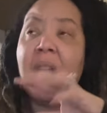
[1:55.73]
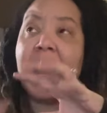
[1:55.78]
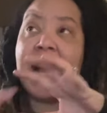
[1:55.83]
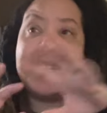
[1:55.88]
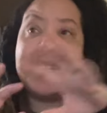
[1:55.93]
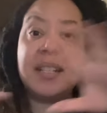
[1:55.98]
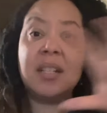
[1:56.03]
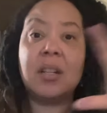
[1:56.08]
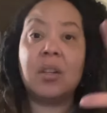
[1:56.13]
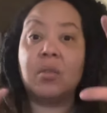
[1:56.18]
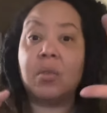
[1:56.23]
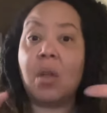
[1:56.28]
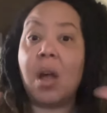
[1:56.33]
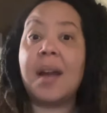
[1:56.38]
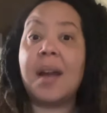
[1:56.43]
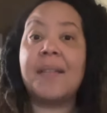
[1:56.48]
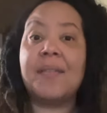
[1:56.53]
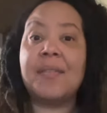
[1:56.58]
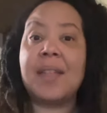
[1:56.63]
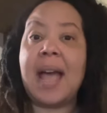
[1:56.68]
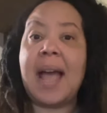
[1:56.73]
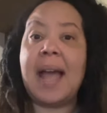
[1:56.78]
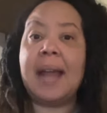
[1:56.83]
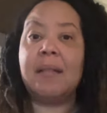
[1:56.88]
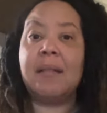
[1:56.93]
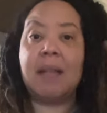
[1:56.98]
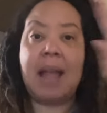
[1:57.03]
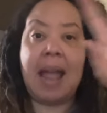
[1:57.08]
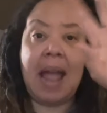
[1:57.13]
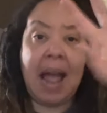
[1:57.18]
I did a lot of
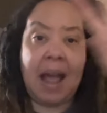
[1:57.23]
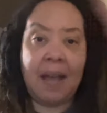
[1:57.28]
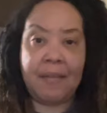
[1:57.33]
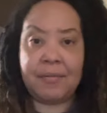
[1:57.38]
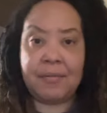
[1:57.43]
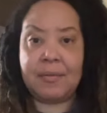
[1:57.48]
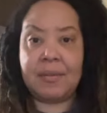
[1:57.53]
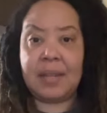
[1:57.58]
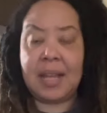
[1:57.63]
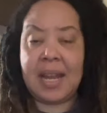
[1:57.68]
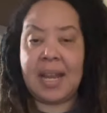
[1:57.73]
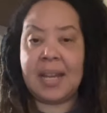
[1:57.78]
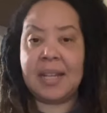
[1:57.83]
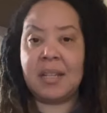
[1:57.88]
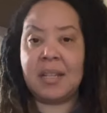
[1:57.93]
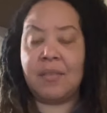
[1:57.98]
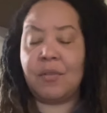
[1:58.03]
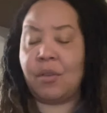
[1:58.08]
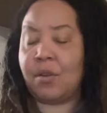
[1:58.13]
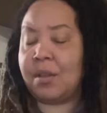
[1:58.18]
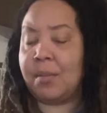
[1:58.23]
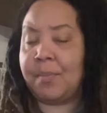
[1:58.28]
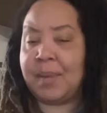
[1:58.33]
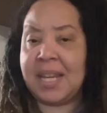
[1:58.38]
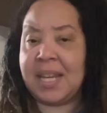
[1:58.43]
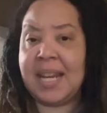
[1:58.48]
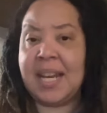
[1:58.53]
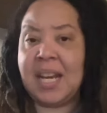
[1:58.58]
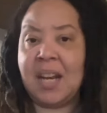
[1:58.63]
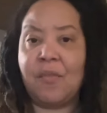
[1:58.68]
that at the end of, or the
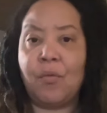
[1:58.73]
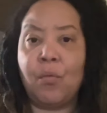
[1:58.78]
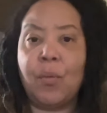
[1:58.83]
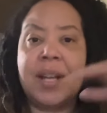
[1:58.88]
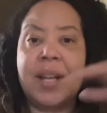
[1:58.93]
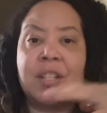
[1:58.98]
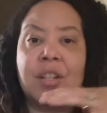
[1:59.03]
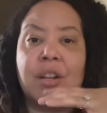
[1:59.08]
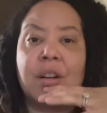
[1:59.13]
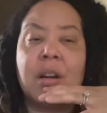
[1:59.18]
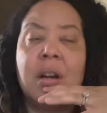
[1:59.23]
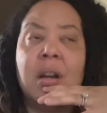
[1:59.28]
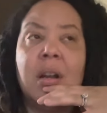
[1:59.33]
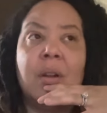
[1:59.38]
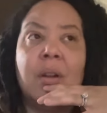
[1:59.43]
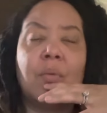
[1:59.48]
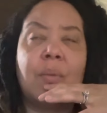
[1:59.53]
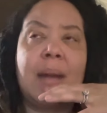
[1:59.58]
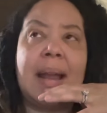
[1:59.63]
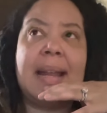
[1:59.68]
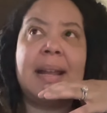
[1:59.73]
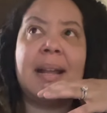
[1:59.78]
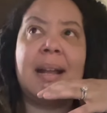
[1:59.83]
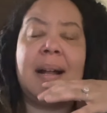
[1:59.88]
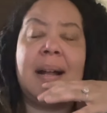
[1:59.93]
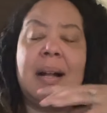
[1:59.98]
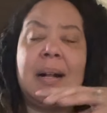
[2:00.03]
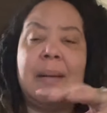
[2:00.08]
beginning of winter, right?